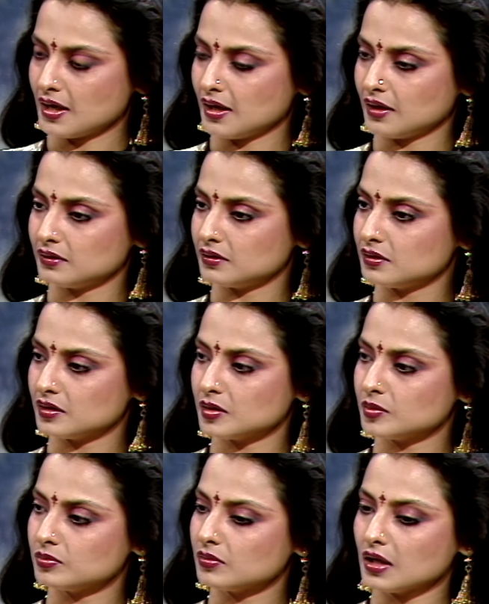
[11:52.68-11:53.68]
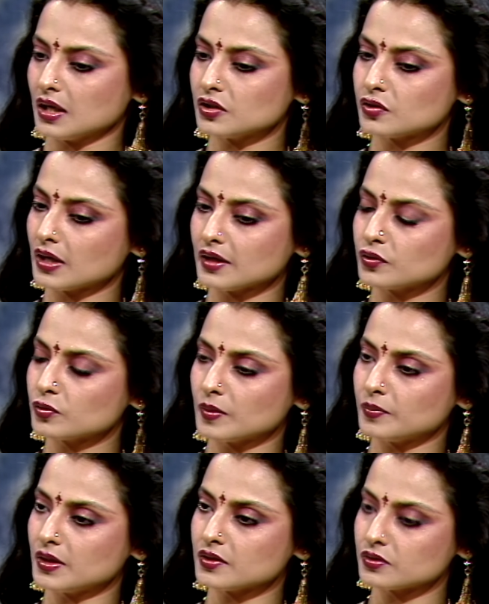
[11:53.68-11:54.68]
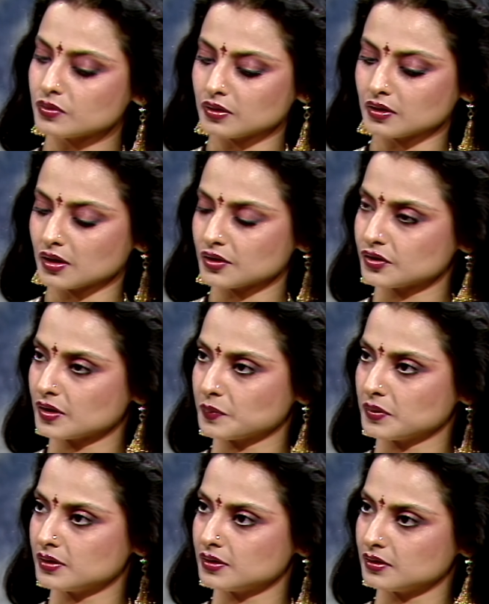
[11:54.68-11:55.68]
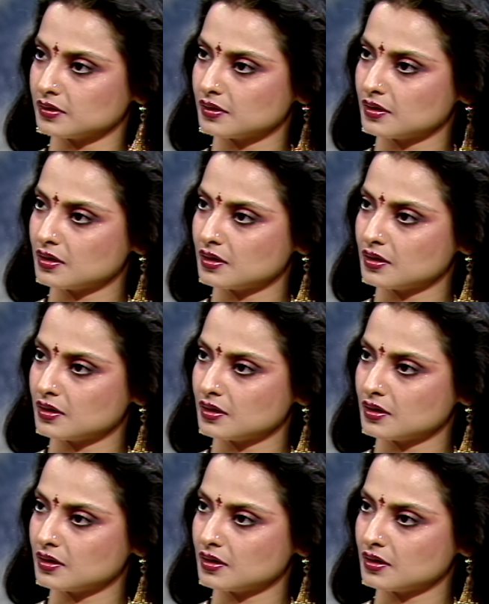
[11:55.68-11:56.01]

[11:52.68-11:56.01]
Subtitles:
And I try and do my best to encourage that person.